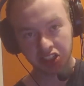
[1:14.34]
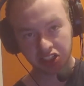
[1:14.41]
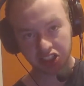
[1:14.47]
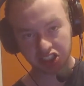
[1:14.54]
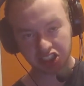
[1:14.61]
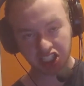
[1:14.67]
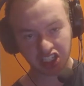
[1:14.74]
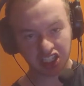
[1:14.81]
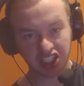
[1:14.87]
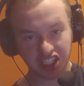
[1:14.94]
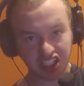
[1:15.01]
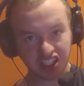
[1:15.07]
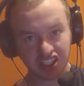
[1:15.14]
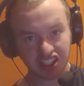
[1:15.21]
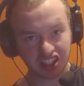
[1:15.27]
you're gonna
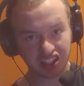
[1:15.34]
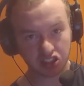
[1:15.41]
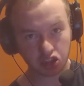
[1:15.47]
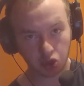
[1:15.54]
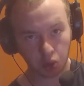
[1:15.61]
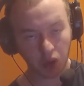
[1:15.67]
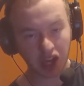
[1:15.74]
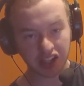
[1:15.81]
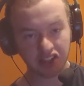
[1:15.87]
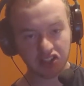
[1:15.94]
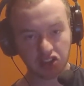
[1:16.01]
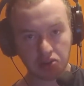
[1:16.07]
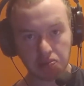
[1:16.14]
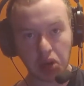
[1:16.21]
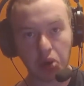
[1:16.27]
need twice
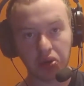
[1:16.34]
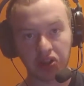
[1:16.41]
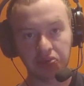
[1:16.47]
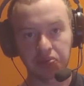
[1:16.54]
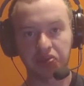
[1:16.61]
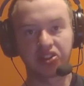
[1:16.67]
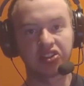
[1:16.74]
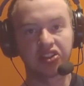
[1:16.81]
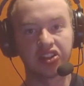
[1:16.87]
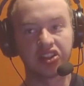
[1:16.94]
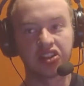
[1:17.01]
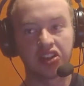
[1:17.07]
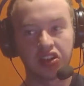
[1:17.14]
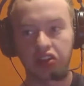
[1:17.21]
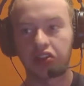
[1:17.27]
the modems,
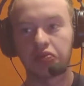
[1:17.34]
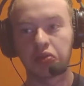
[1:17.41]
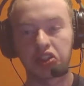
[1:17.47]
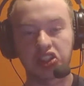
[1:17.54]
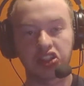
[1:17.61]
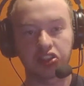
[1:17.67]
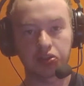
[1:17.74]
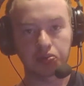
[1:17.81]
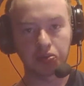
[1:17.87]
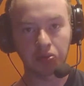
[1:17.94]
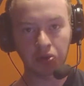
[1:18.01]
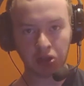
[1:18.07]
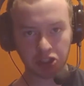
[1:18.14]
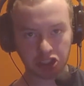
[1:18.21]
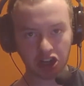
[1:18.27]
which
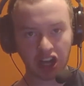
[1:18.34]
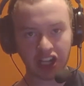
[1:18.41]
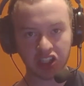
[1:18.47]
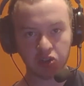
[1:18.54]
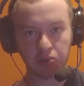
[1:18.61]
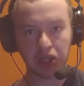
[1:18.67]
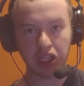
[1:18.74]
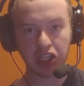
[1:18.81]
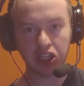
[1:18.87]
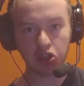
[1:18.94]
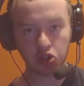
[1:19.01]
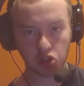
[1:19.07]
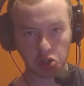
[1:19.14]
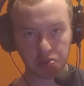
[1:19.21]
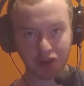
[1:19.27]
your ISP
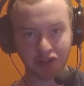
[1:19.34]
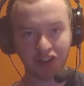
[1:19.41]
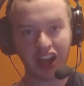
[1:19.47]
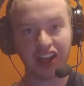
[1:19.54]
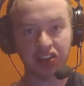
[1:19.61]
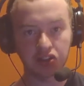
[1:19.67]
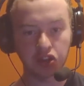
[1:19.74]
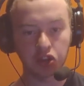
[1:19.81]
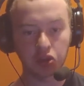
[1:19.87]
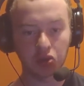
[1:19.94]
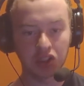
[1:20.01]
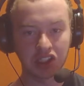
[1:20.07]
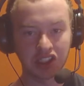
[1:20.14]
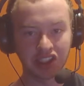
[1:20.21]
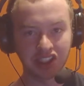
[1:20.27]
usually provides you,
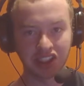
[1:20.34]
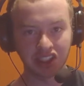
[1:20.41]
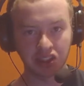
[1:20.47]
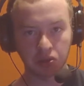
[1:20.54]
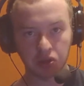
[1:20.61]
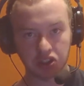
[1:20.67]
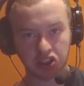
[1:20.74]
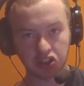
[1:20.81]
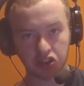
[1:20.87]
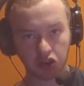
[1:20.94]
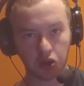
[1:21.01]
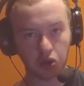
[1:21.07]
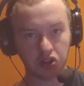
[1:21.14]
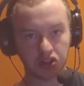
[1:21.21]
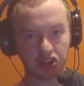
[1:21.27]
which is of
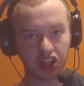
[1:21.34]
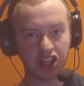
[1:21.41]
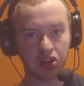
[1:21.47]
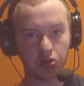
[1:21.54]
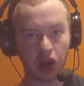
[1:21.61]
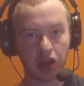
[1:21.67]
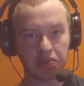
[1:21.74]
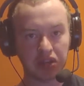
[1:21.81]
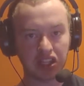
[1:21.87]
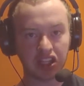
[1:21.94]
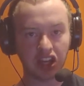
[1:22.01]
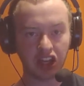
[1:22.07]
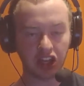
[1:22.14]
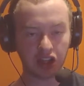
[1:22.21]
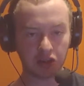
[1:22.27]
course like grabbing,
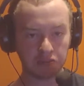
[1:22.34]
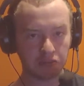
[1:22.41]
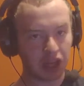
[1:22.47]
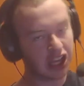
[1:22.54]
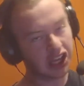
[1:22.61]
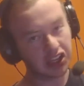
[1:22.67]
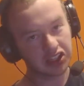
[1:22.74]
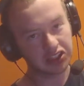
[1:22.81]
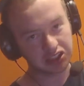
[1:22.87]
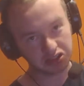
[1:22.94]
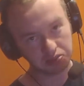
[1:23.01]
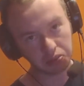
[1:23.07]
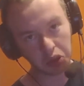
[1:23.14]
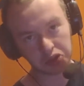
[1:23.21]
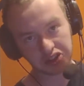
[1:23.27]
in
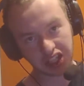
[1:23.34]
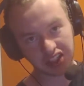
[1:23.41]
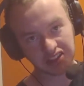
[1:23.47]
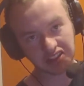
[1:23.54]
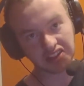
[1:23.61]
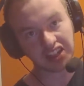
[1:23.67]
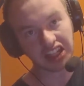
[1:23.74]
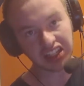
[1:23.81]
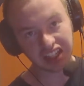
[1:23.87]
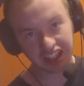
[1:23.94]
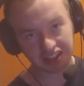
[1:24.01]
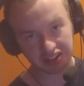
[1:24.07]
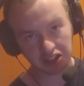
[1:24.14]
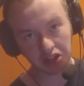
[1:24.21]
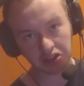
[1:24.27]
most cases, a
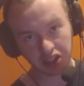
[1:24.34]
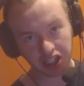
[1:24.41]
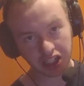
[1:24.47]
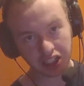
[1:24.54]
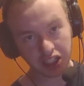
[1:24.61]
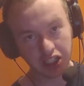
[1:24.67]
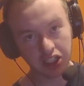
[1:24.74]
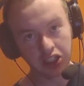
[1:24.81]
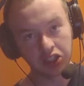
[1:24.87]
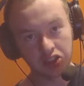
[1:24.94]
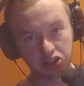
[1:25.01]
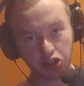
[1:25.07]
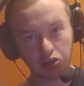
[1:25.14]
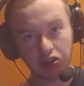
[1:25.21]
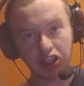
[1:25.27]
DSL line.
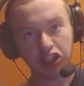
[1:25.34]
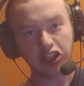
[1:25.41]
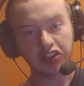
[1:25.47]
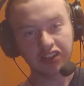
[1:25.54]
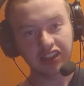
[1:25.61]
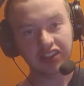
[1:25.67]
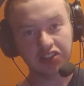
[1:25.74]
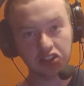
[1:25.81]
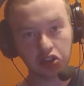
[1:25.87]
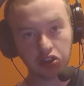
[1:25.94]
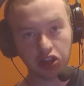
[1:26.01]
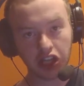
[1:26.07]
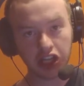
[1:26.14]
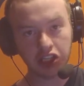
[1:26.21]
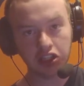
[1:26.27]
So you need a DSL
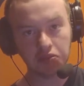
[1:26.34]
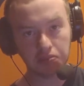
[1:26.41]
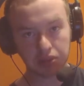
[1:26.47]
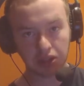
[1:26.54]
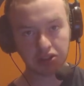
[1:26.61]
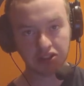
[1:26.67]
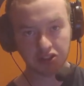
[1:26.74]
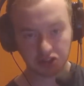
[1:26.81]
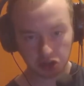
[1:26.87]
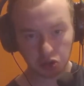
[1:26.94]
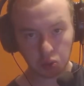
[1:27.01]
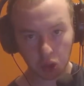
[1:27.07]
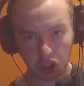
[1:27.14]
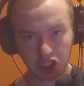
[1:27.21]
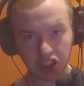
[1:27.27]
line plugged into
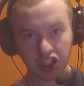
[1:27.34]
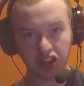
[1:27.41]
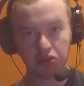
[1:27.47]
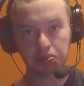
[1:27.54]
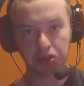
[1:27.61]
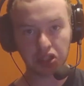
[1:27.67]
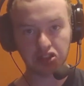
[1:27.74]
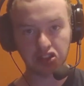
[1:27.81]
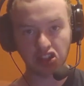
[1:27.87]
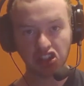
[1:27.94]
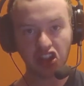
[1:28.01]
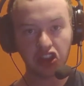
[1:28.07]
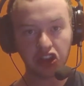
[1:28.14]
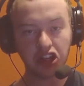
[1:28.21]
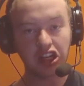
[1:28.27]
one and then plugged in
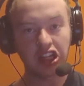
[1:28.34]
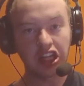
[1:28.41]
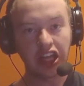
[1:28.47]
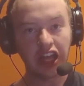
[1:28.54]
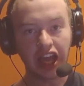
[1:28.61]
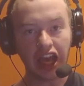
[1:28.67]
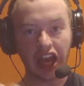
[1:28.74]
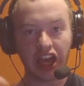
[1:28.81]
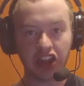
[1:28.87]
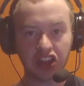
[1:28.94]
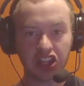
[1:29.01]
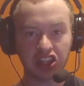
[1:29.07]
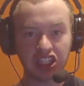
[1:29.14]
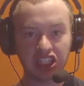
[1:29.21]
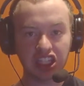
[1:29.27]
the other, and
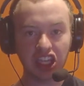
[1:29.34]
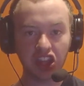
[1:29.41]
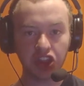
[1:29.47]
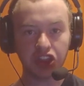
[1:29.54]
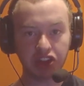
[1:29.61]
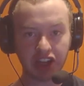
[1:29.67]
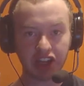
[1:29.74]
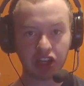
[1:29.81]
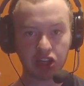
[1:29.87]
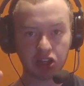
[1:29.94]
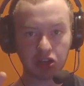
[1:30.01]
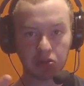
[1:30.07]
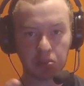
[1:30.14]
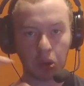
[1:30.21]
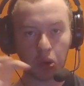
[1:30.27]
then the Ethernet
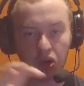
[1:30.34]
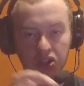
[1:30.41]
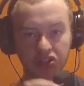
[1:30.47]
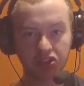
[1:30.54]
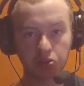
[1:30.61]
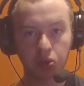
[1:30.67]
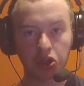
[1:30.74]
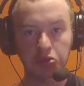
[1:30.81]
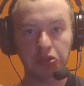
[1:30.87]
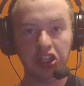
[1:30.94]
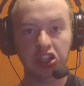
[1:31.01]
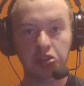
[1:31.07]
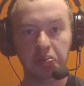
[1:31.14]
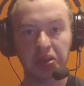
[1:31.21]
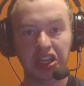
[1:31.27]
ports would
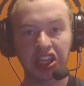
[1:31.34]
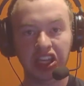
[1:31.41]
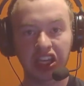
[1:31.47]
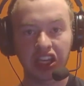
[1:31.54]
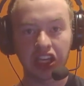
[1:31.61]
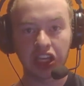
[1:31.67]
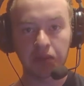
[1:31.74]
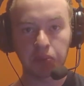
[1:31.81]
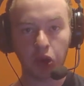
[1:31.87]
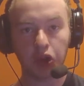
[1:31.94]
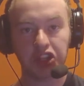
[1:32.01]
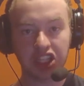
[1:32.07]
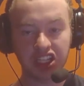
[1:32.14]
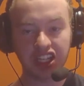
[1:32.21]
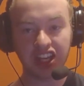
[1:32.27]
need to be
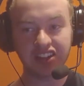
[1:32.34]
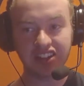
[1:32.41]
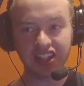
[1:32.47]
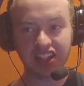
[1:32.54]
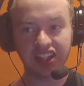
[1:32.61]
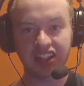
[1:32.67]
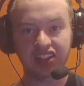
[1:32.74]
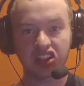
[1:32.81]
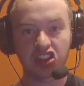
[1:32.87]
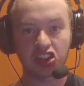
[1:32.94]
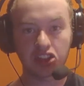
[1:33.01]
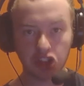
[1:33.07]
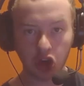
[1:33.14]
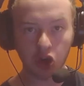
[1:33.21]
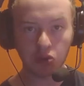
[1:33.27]
both connected into
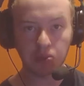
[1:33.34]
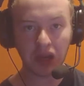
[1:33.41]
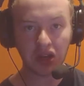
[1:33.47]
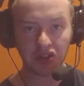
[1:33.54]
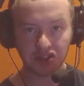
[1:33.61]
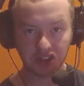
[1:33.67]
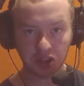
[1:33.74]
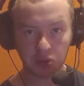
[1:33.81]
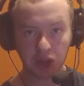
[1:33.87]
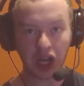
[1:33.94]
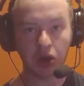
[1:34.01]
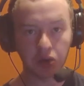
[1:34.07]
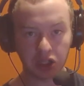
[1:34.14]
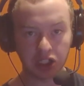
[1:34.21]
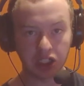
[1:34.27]
the load balancing
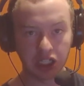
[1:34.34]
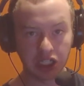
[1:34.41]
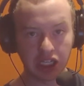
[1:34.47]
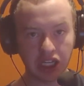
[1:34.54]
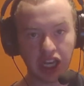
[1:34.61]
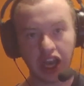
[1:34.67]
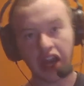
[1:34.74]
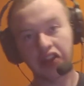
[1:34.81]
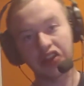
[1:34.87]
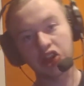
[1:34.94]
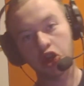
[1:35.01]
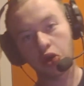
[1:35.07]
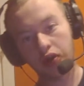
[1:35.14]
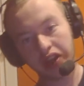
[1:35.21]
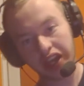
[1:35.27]
router, and then
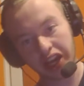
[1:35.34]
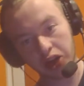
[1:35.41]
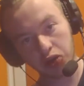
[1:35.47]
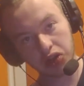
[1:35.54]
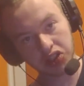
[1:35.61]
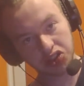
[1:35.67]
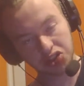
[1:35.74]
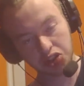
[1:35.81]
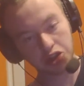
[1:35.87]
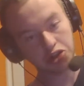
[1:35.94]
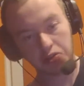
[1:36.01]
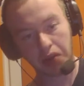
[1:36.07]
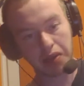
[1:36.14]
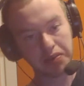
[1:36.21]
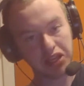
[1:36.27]
going out into
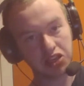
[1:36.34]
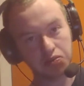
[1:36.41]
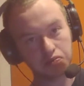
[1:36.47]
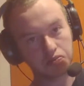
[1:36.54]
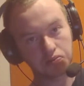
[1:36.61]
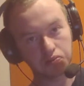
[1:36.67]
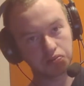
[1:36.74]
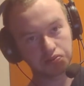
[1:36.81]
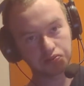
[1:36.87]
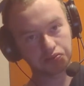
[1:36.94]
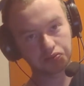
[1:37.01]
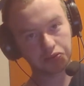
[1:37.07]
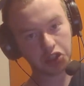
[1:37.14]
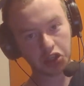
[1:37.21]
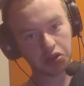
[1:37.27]
your maybe
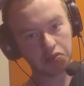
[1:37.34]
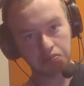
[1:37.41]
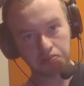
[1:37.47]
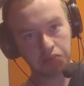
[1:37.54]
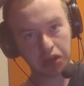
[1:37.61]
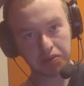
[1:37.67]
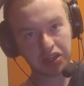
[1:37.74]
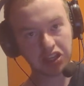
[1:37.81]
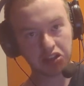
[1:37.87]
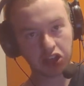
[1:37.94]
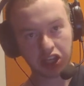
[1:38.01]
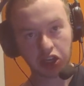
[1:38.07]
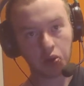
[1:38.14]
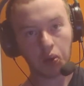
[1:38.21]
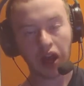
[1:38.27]
in
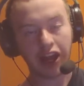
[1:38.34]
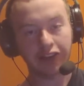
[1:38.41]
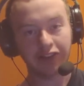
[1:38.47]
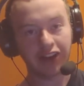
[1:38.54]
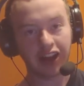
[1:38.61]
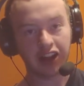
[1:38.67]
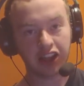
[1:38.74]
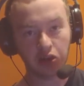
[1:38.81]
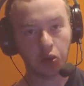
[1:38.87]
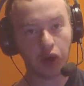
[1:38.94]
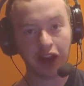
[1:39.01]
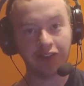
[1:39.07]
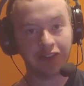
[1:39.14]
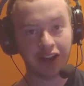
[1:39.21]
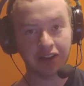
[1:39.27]
like a
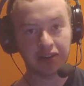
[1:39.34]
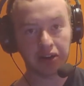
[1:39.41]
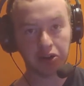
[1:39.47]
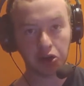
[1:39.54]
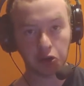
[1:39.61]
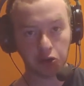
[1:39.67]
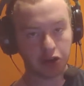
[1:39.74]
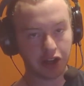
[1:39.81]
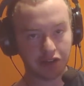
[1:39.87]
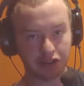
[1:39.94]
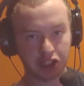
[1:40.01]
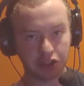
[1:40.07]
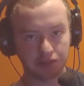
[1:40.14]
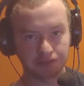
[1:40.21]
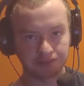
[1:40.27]
Wi-Fi router or
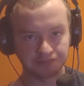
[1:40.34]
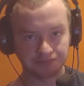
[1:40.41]
whatever.